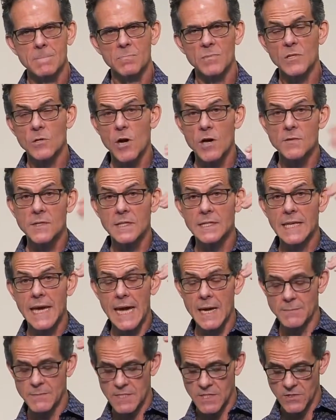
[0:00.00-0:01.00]
but on the
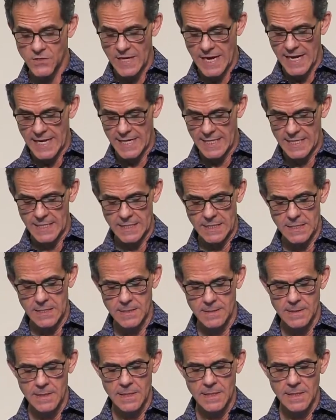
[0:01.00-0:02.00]
lampstand,
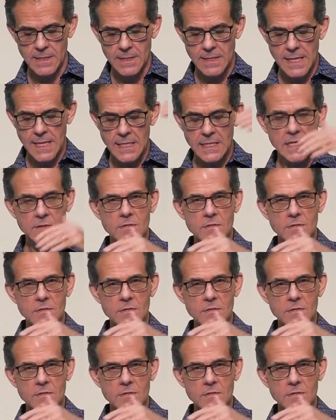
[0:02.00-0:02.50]
and